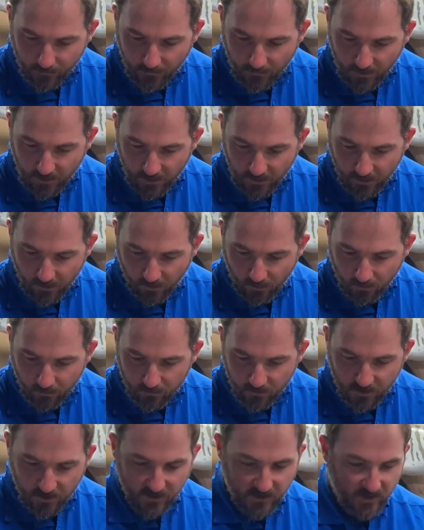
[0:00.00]
you know,
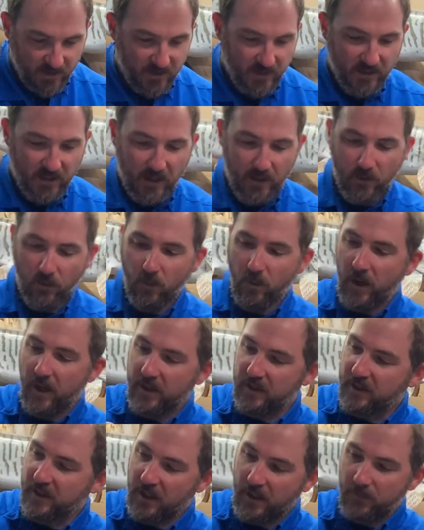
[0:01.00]
just the scale
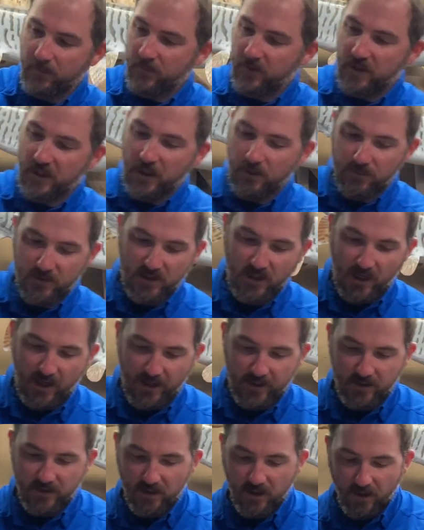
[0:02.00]
wise, same
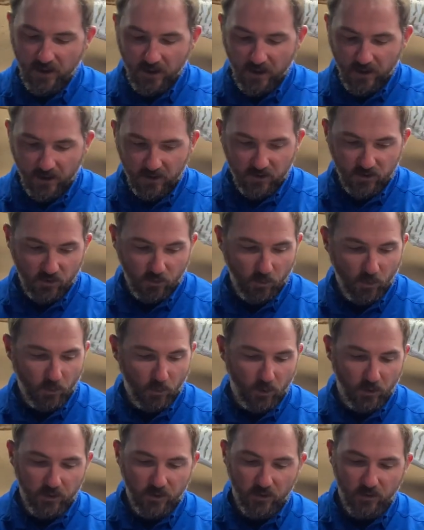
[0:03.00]
size. So what
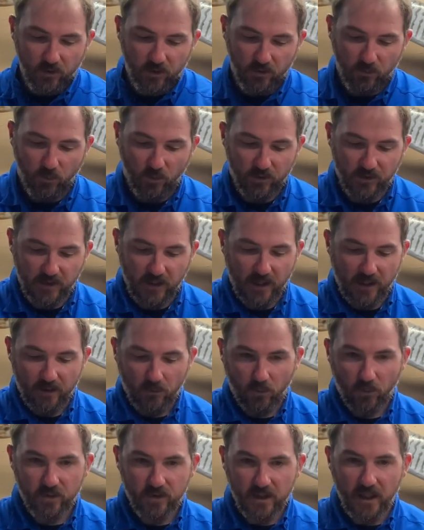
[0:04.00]
we'll do is we'll
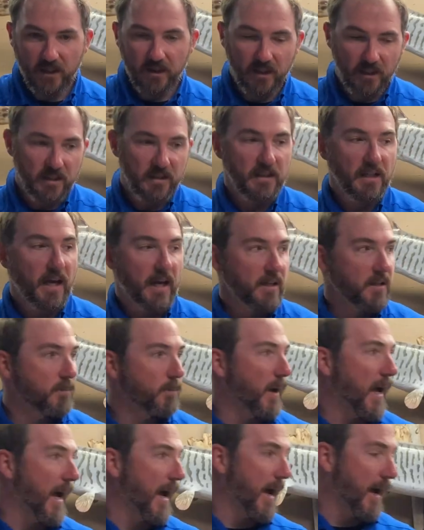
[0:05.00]
set these guys
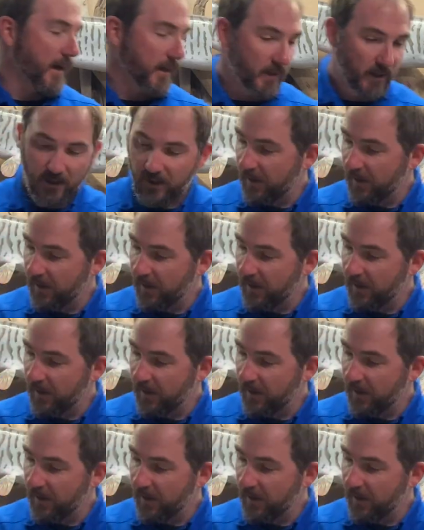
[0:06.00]
back.